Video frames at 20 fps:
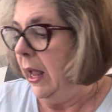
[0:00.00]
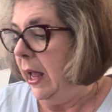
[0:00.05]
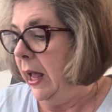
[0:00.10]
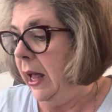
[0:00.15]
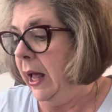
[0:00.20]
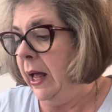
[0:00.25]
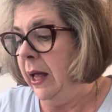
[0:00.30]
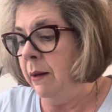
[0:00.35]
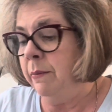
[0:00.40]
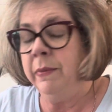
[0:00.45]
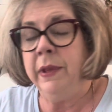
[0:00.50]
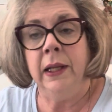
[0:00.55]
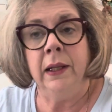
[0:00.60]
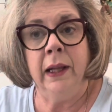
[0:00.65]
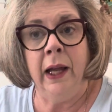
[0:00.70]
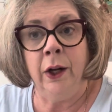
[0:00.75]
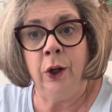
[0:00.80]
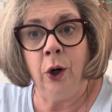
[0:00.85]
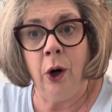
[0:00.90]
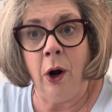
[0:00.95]
the
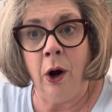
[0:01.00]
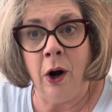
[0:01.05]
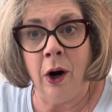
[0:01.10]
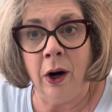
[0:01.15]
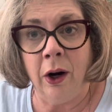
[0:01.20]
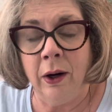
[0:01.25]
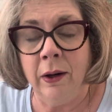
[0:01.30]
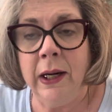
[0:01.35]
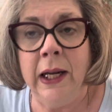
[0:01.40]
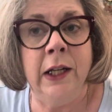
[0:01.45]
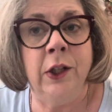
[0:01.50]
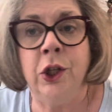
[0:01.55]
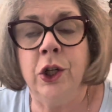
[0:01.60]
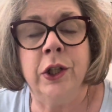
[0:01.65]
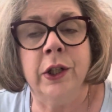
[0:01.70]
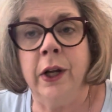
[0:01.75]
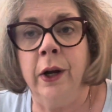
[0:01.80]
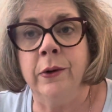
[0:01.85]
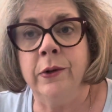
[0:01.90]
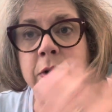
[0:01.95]
letter R, it
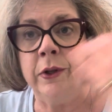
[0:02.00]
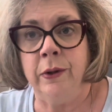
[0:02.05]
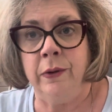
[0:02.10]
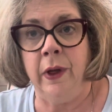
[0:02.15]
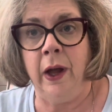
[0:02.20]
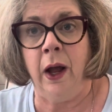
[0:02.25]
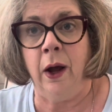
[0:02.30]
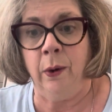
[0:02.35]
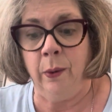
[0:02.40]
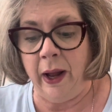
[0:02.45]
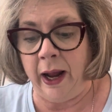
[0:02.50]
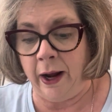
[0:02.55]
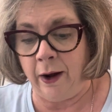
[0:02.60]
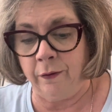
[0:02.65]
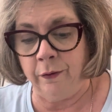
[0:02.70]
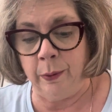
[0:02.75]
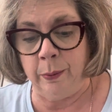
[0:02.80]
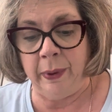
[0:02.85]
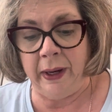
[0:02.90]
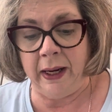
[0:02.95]
just goes through the whole
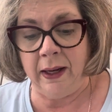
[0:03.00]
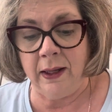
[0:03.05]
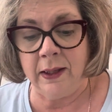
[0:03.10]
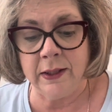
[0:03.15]
alphabet.